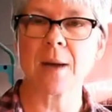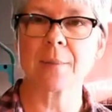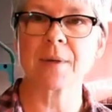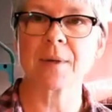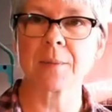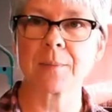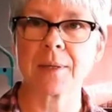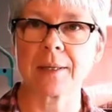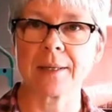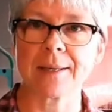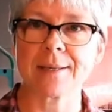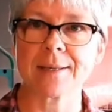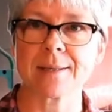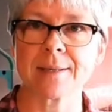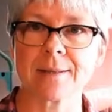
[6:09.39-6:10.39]
I'm going to put
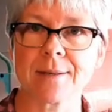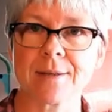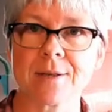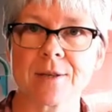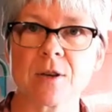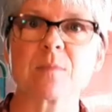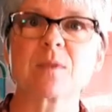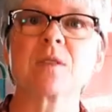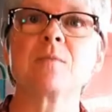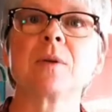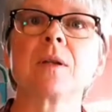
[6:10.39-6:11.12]
links in the description